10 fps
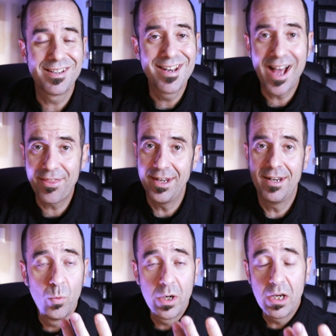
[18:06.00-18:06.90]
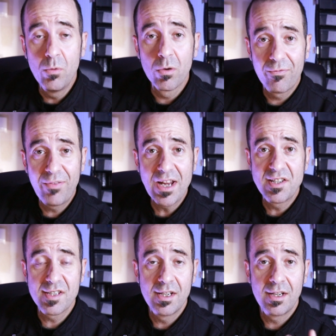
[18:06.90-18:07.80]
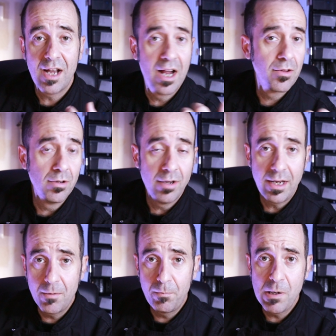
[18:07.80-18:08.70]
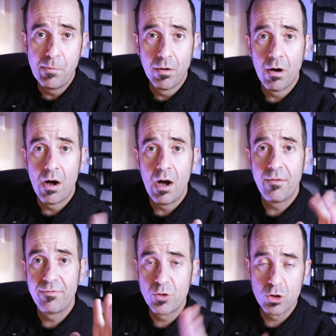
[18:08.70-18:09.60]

nothing. We were facing either laying people off,